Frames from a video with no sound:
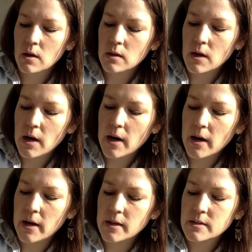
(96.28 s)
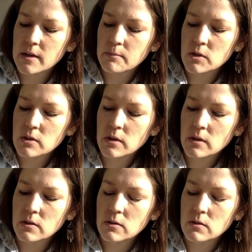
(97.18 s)
the eyes, and I'm just going
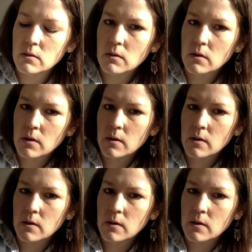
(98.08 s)
to do